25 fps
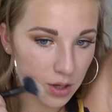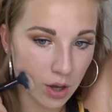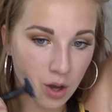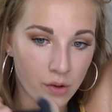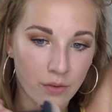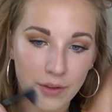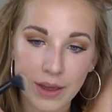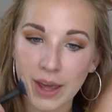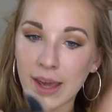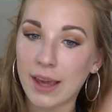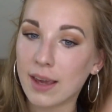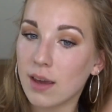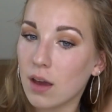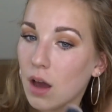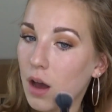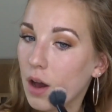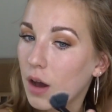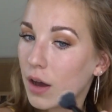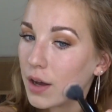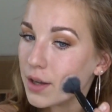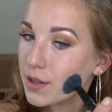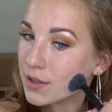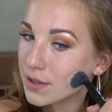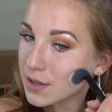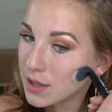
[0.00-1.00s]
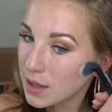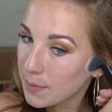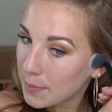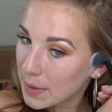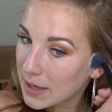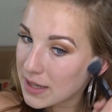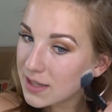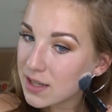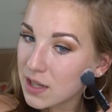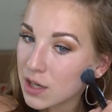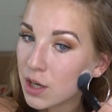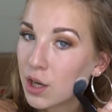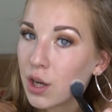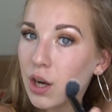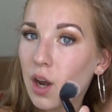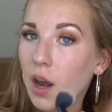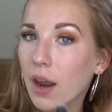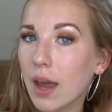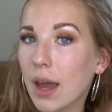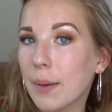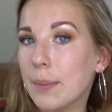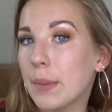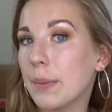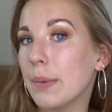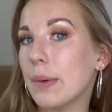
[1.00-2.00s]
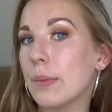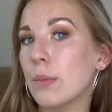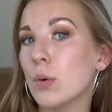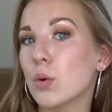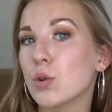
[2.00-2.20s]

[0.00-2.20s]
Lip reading: of a cast that makes it look like I'm a bit